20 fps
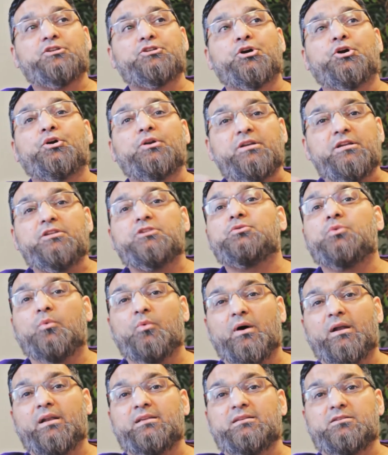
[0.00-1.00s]
turned into
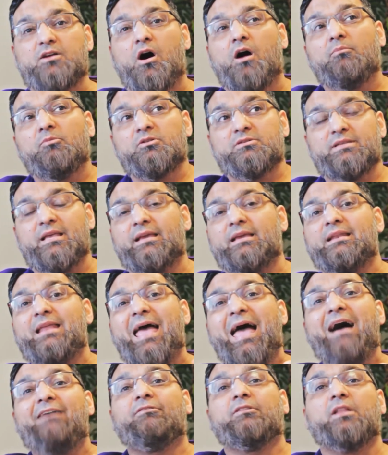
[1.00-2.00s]
what is almost like an
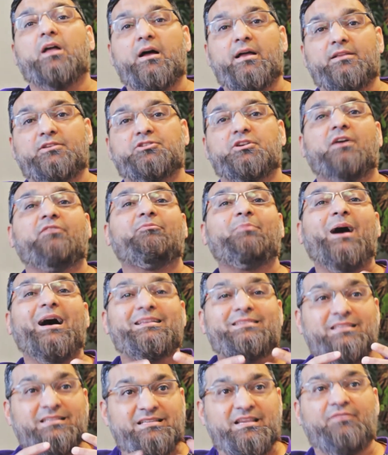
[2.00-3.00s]
avalanche of
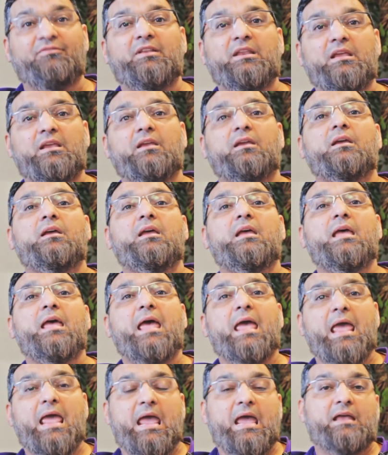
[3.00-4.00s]
positivity
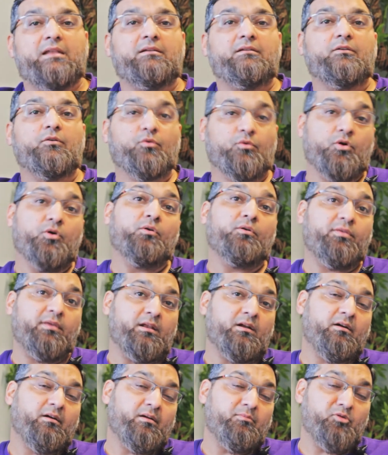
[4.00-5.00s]
and growth
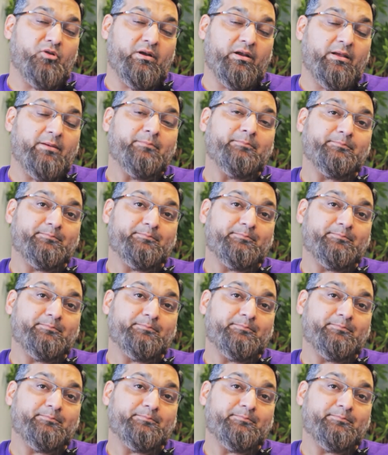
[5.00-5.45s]
in our community.